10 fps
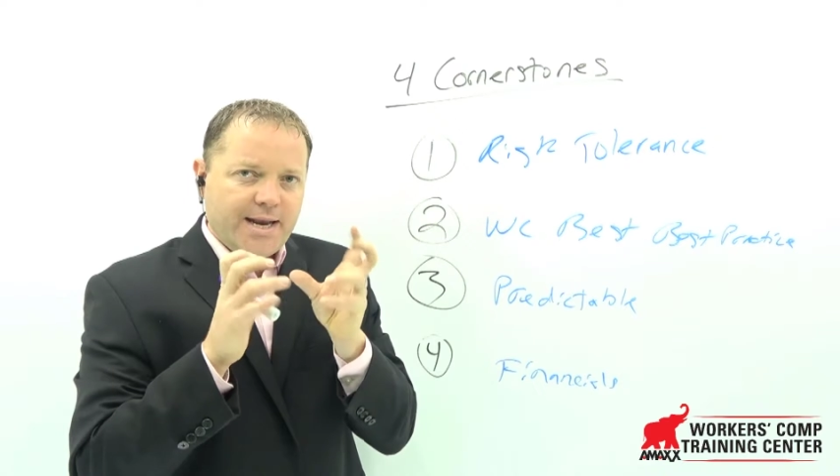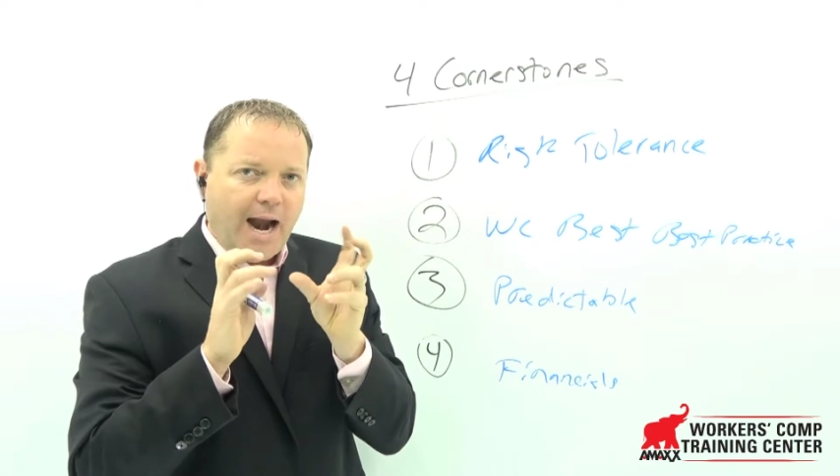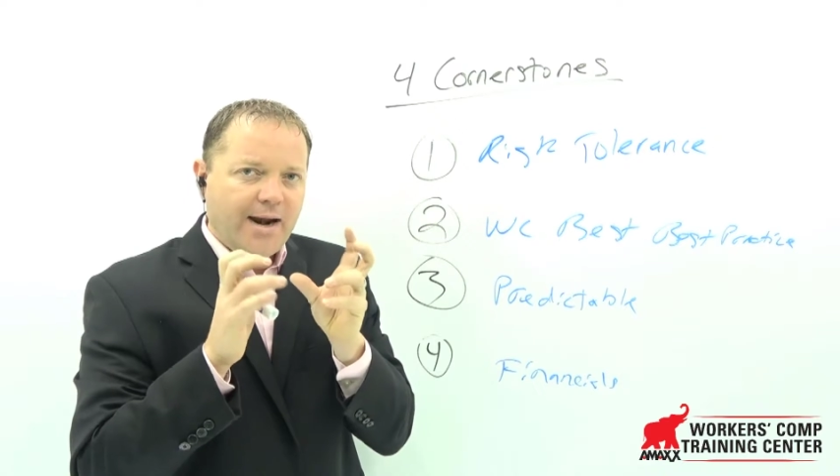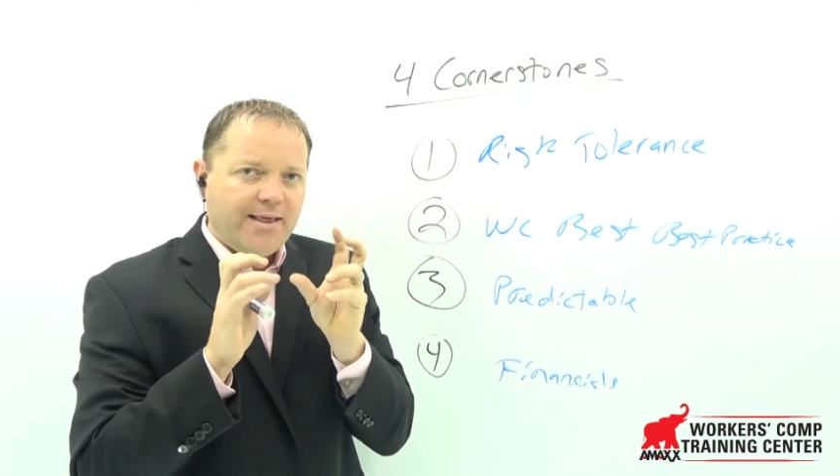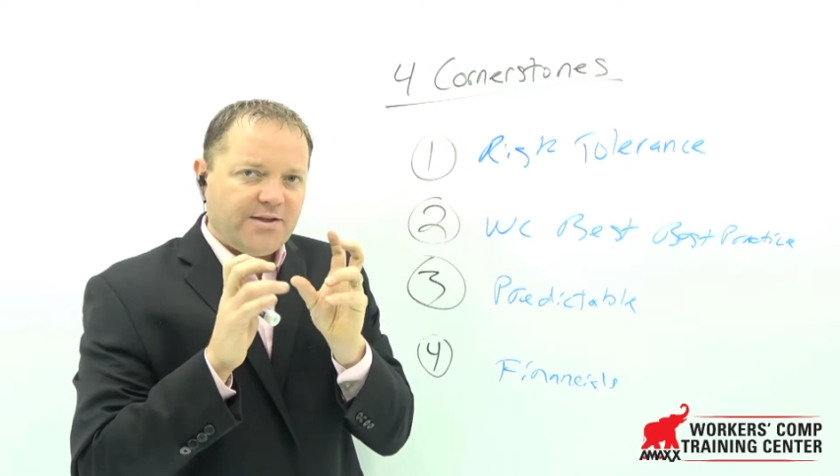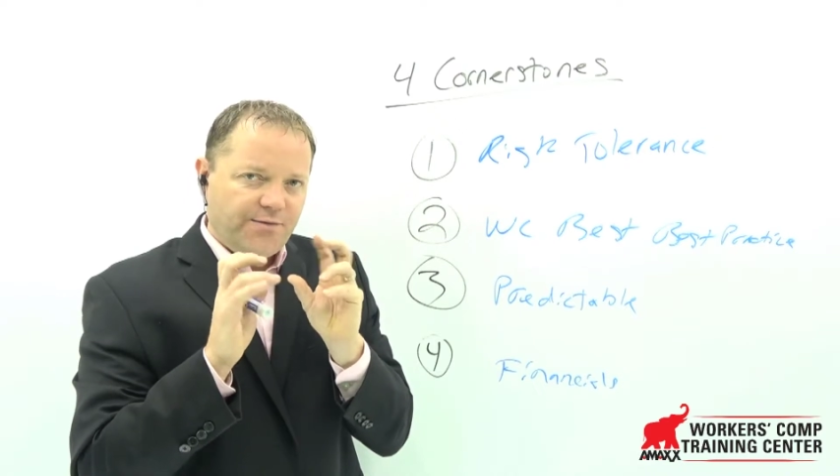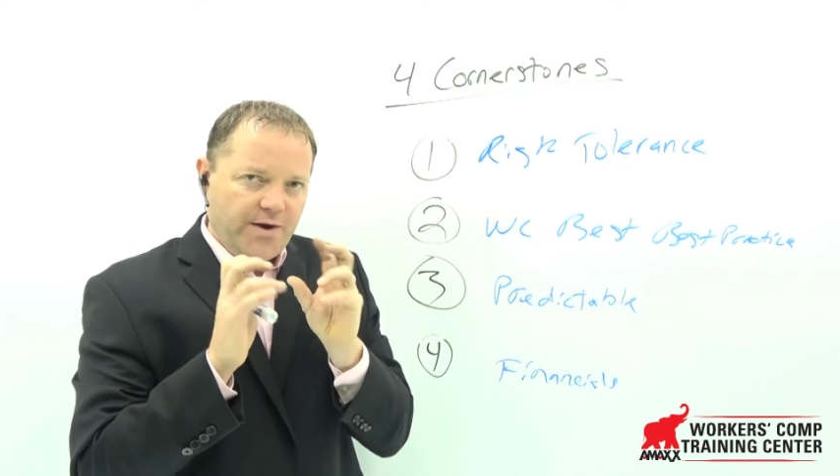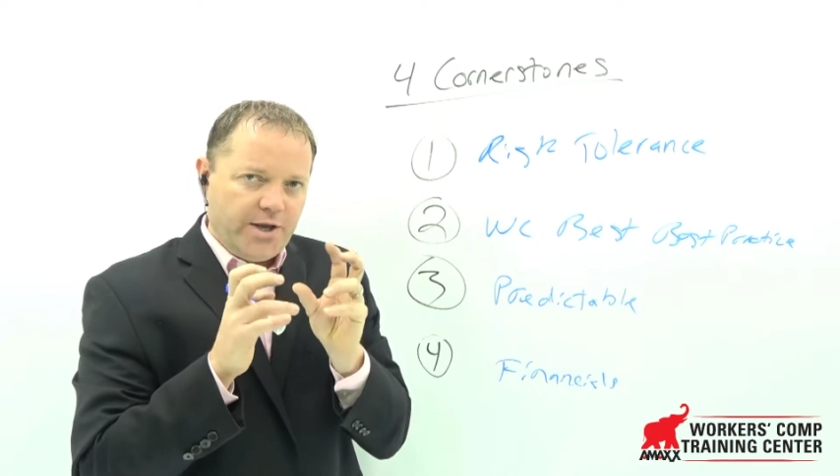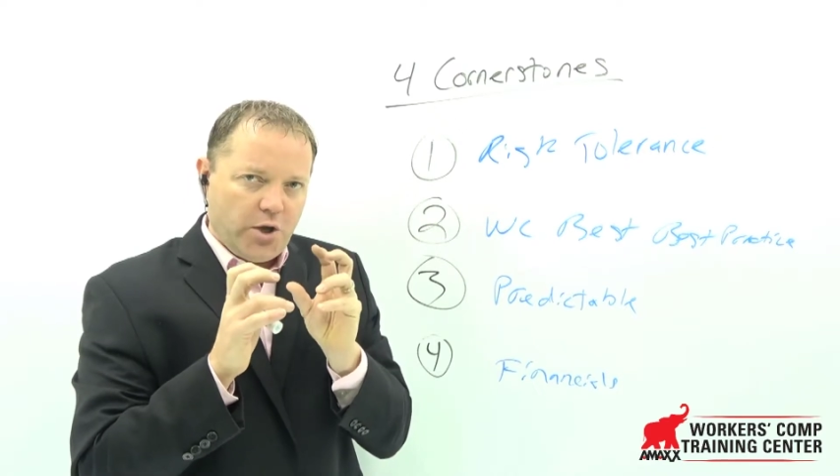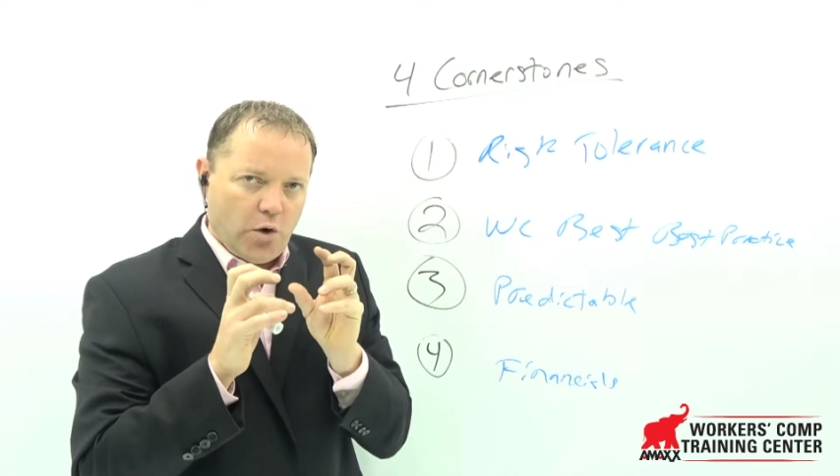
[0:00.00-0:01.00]
out of this
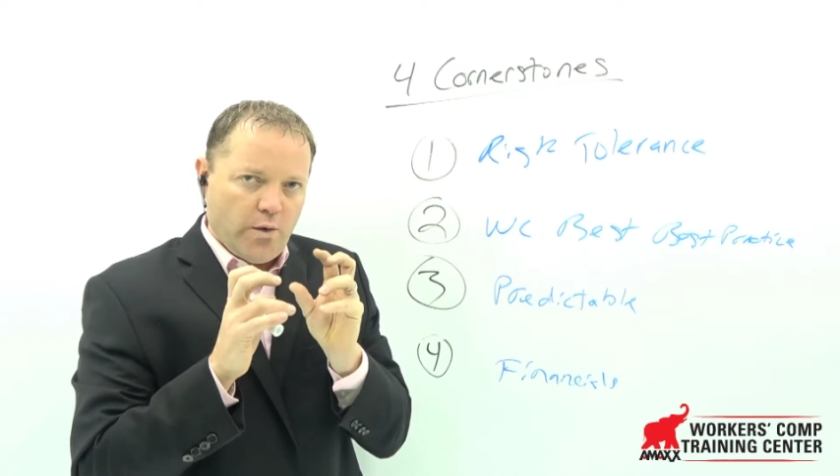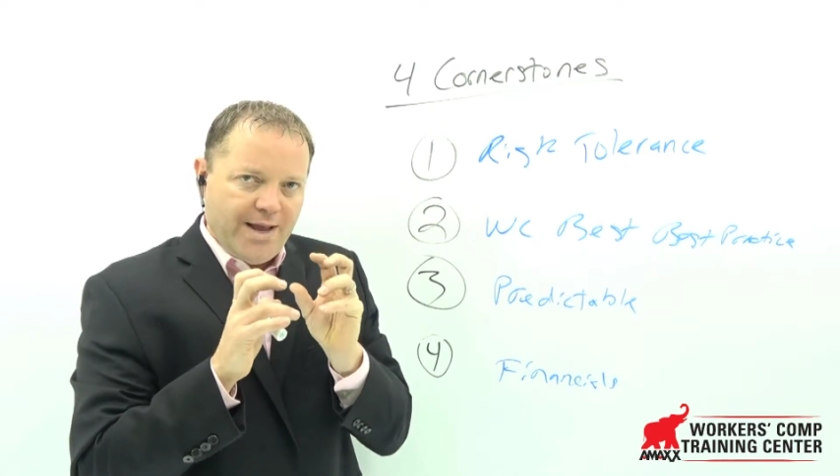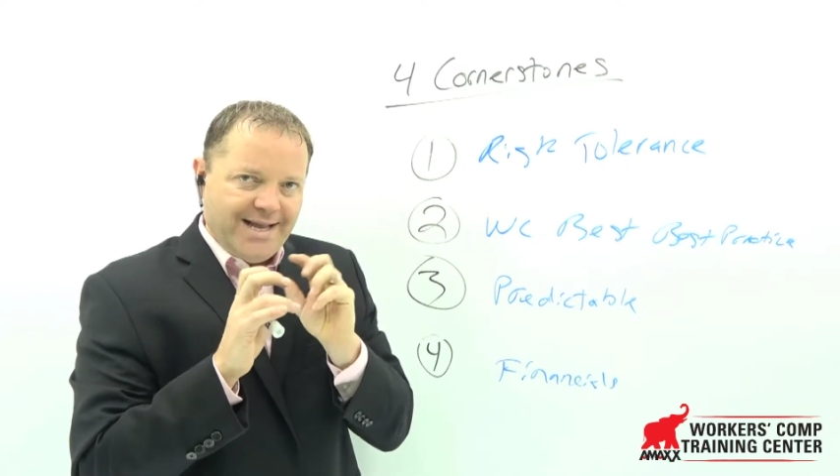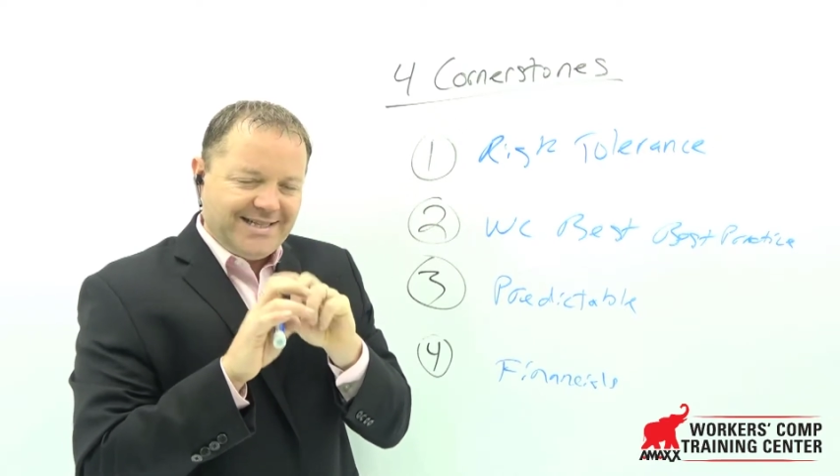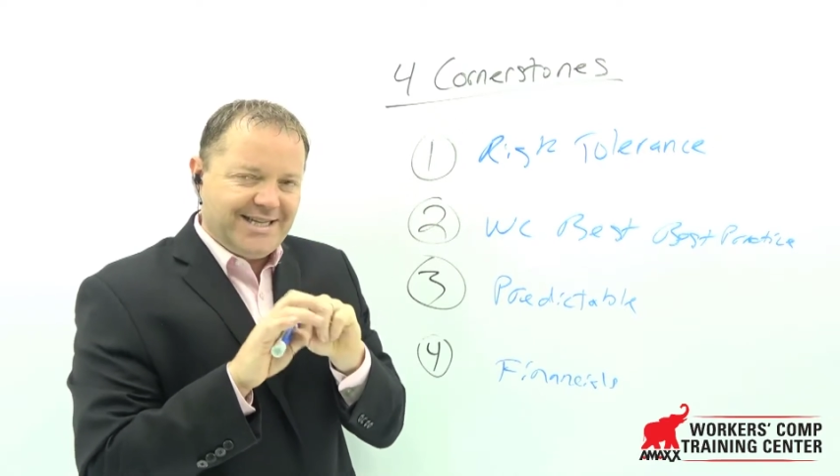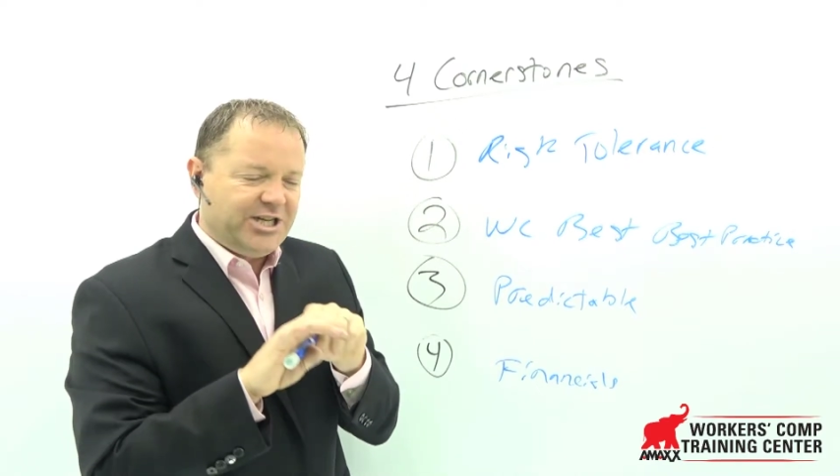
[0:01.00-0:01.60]
video to